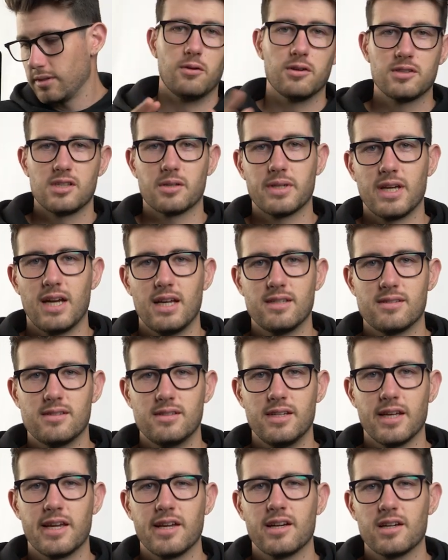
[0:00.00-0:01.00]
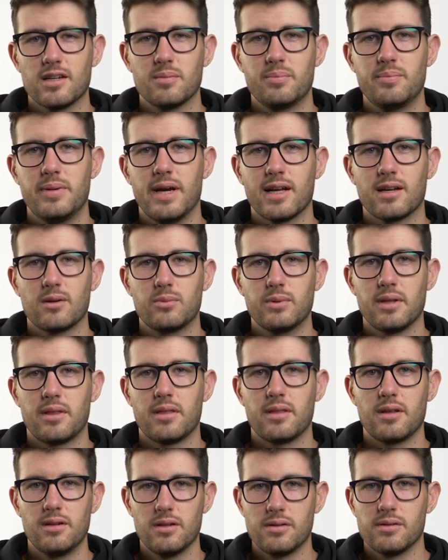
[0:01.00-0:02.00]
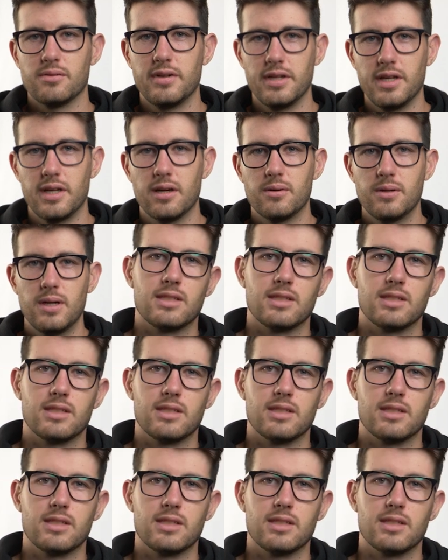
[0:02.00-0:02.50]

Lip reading: What's up guys, Nick here, back with another video.